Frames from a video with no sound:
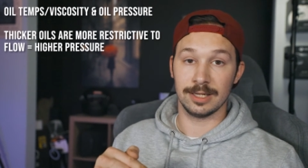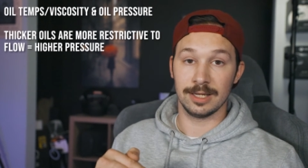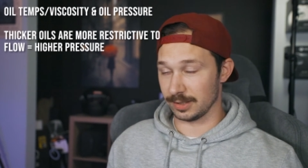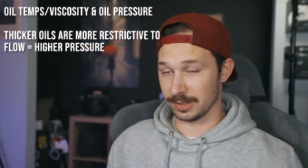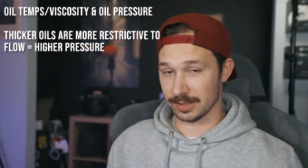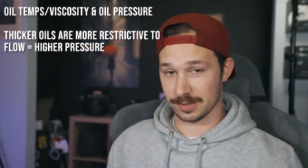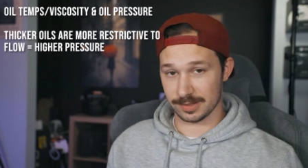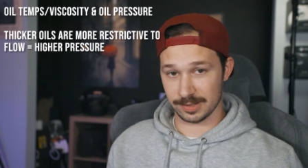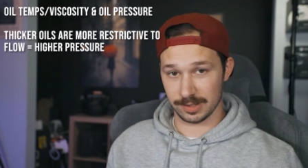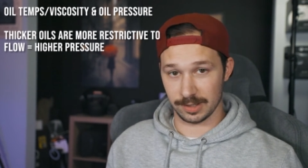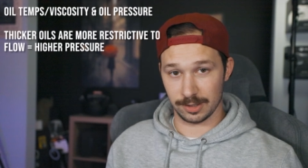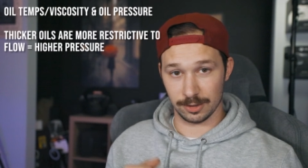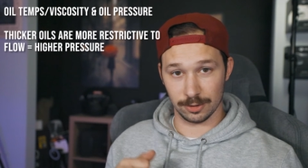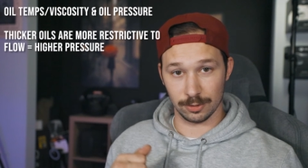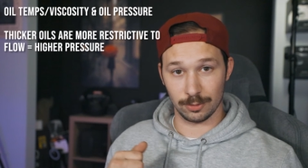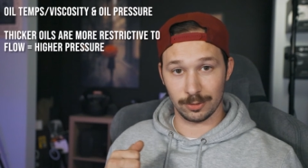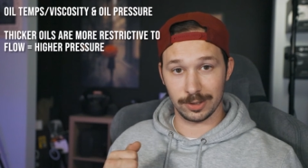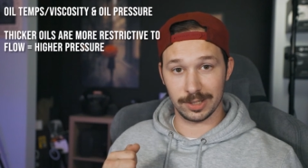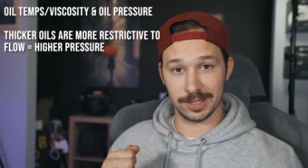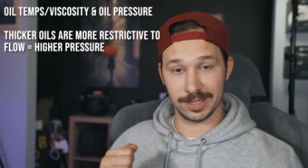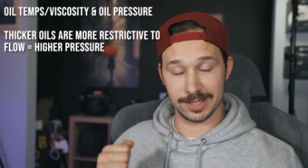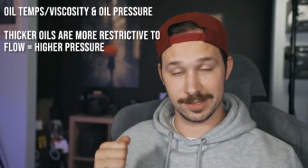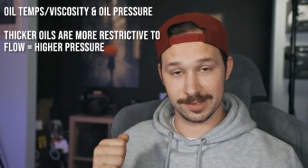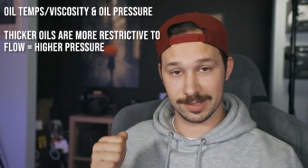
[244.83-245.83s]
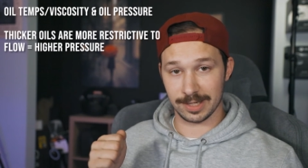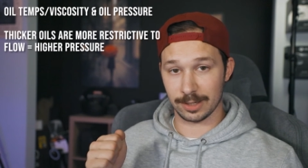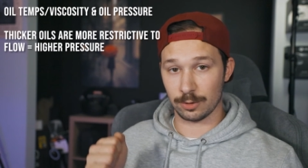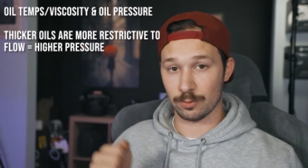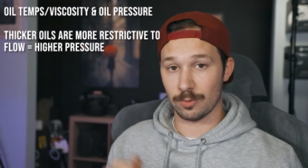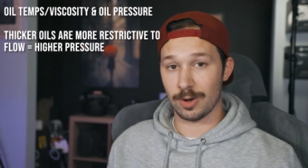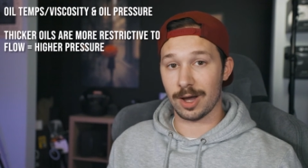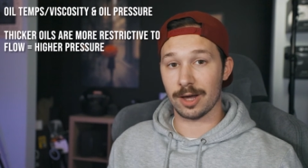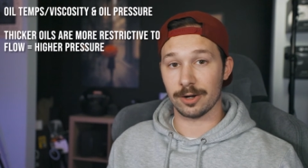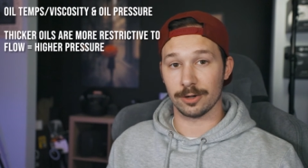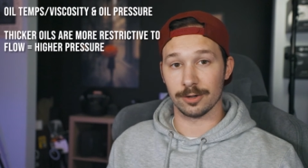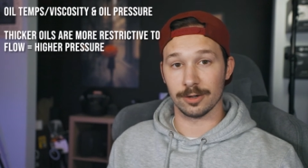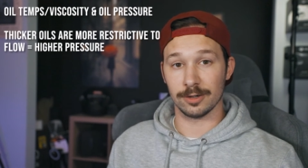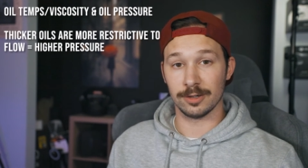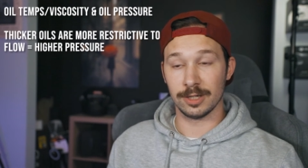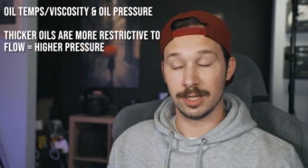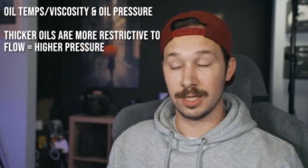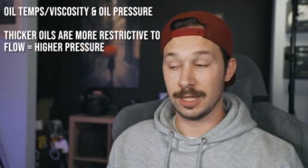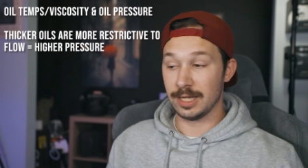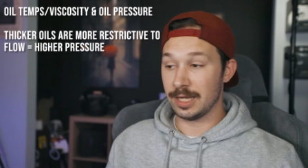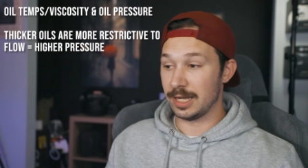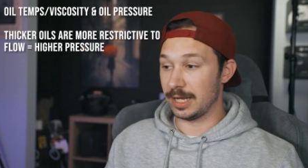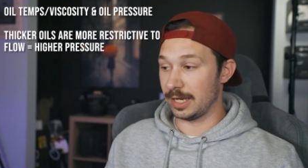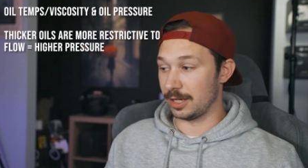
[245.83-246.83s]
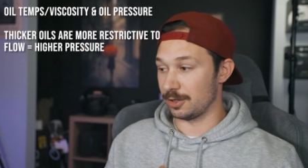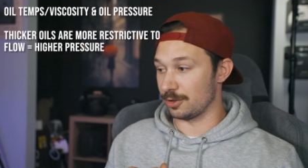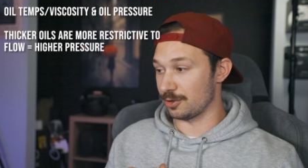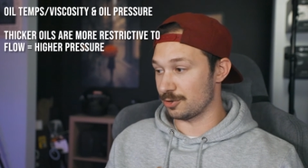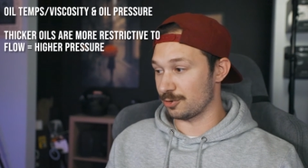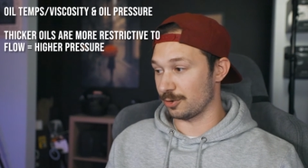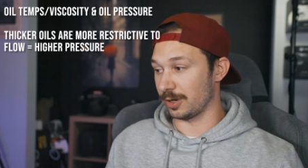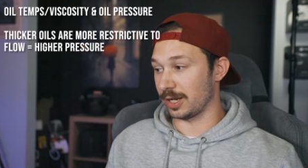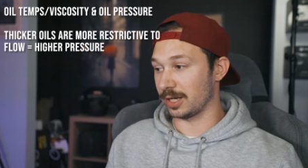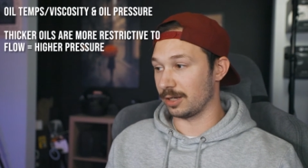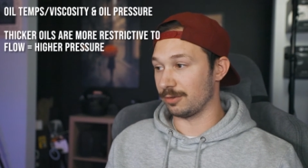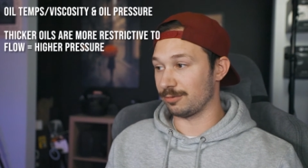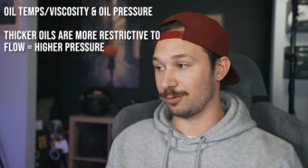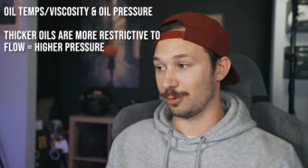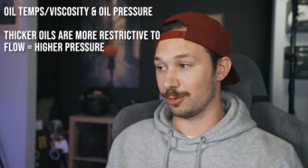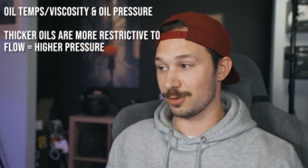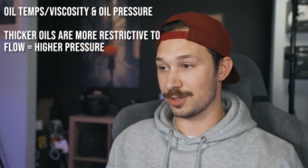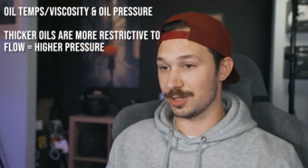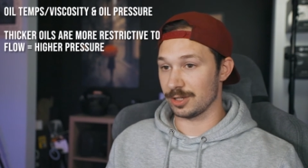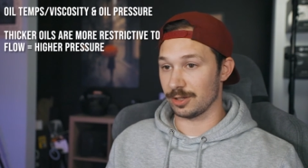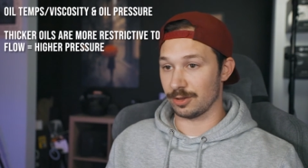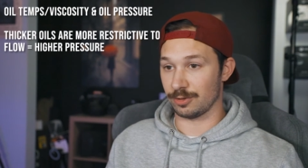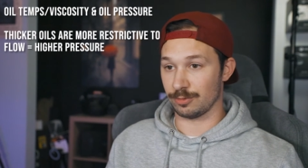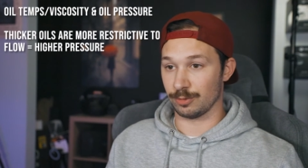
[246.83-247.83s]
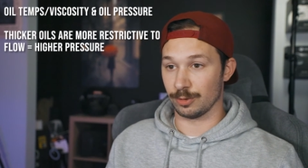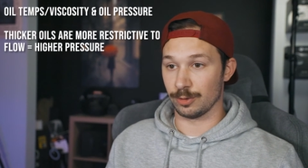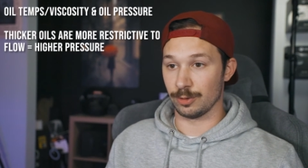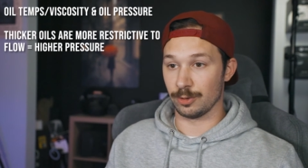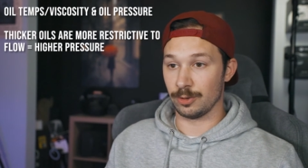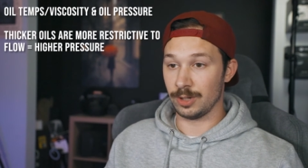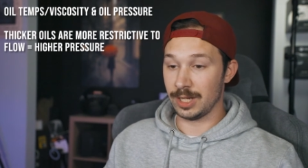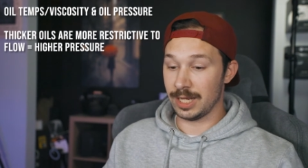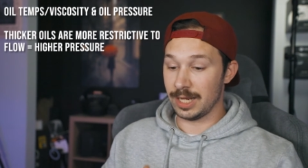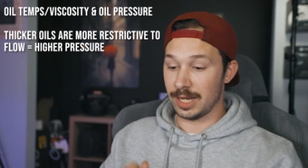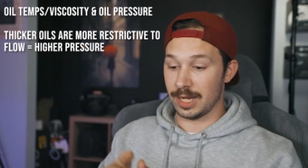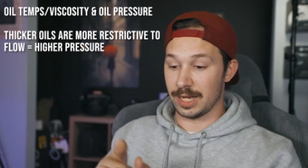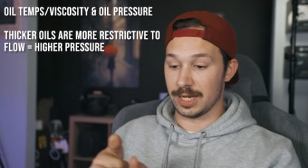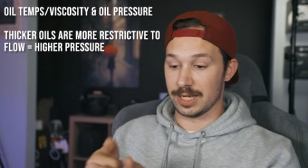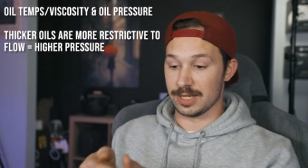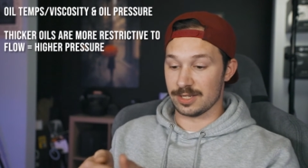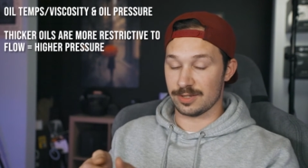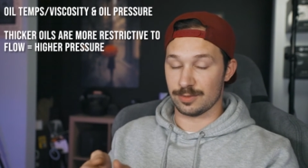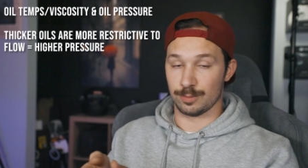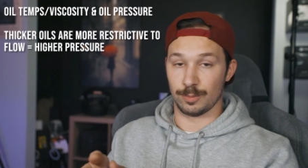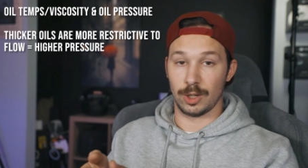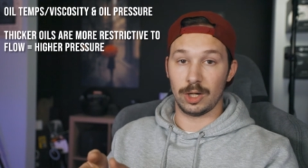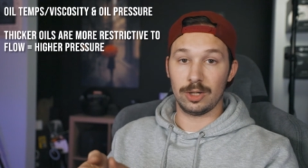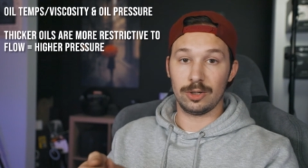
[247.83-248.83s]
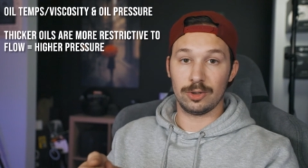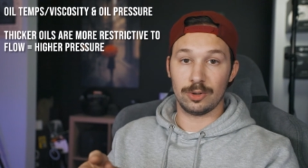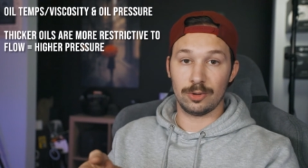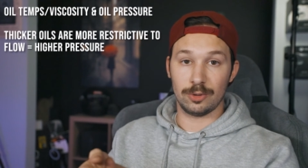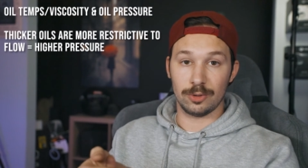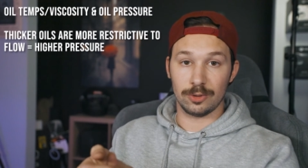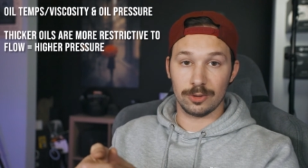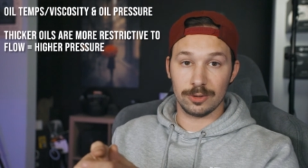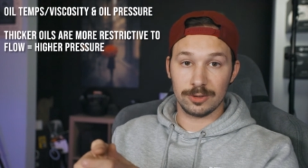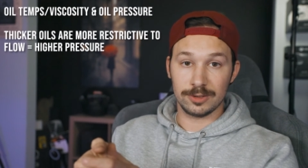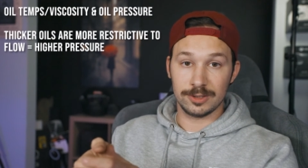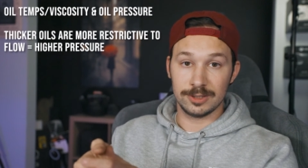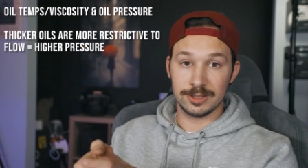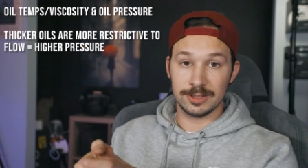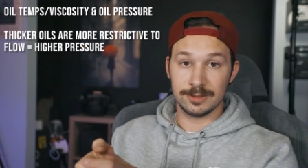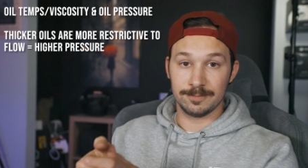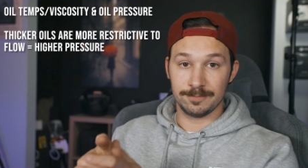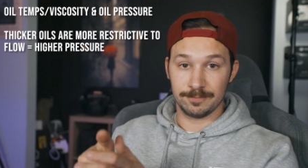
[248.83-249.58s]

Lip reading: Let's say your oil is like water and you're trying to force it through a small hole